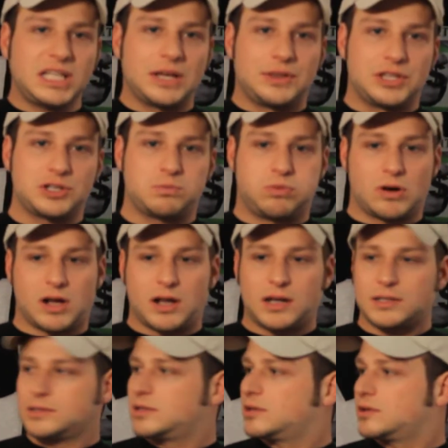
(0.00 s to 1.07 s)
this
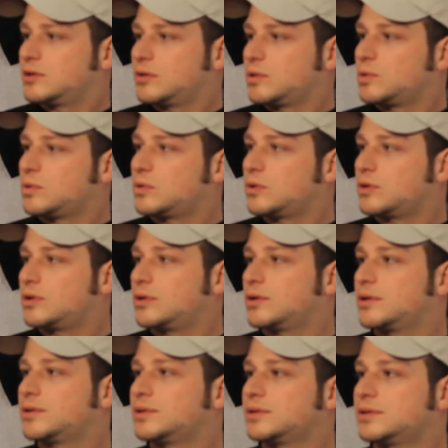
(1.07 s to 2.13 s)
product
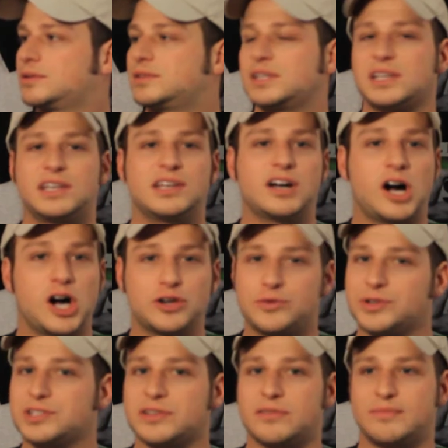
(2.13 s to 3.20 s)
or the
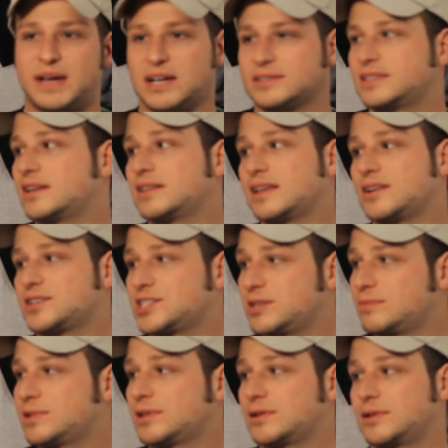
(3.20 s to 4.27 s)
hundreds of them out there that are
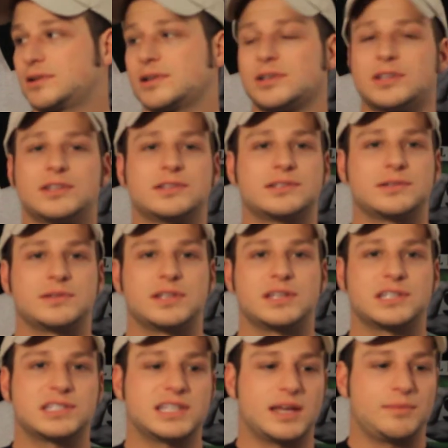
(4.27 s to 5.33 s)
similar to
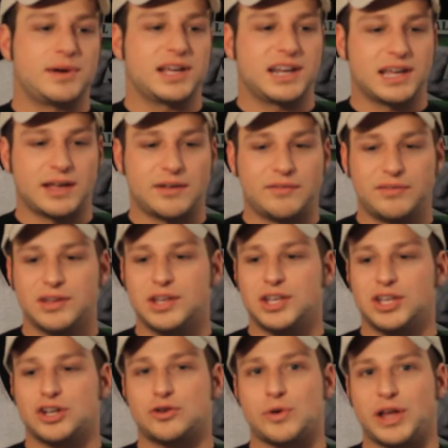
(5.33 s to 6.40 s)
this that might have
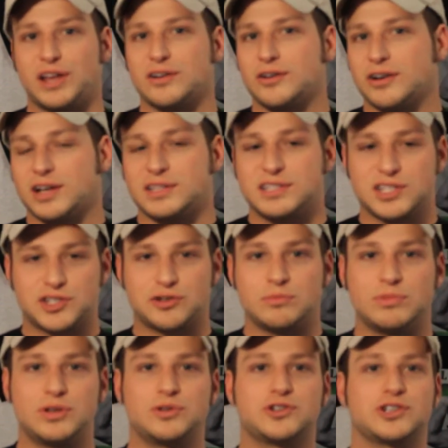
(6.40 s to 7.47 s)
greater
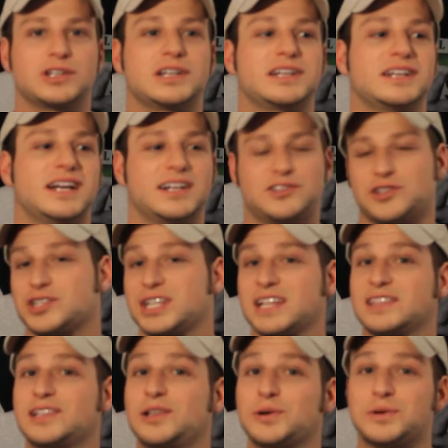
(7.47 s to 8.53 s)
distribution, not just
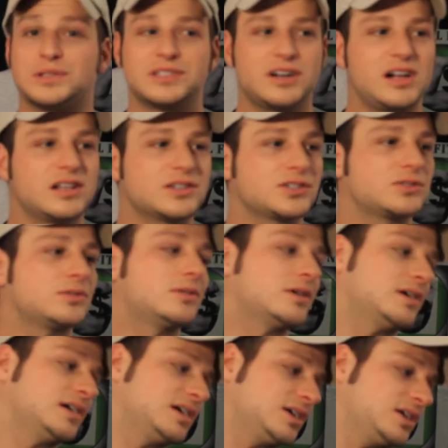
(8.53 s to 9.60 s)
at the local dollar
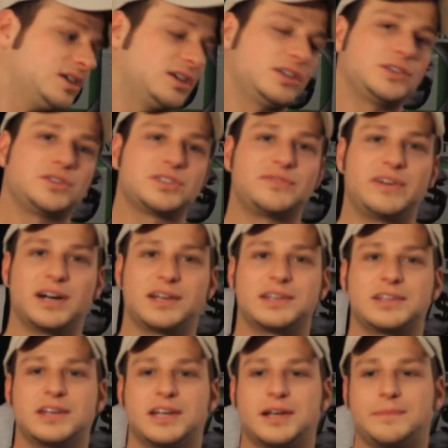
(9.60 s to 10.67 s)
store. You can
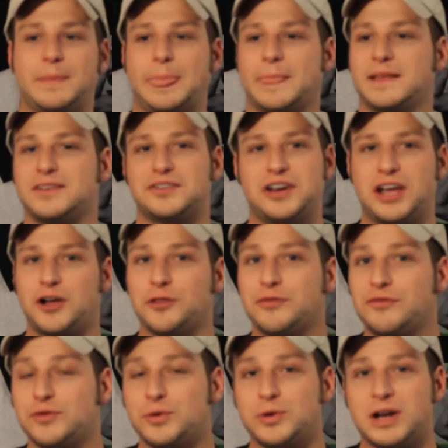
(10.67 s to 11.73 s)
find in your health
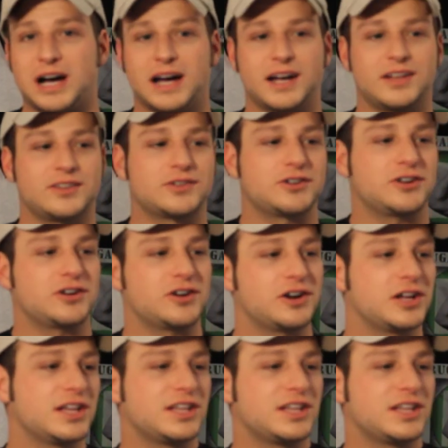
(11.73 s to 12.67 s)
food aisle or your